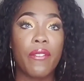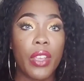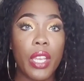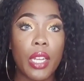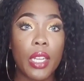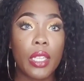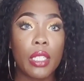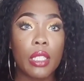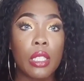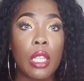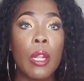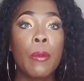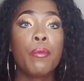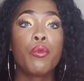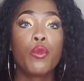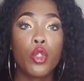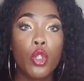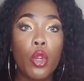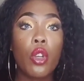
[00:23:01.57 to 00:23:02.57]
feelings.
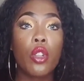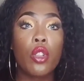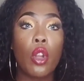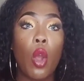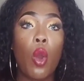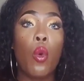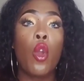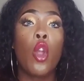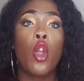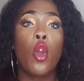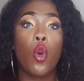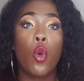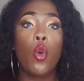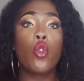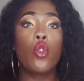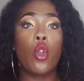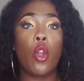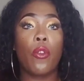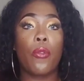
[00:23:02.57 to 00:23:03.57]
You'll know
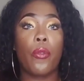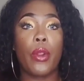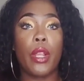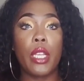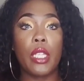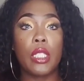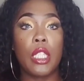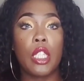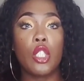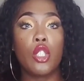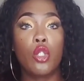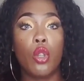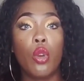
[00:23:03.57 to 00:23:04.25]
who your friends is.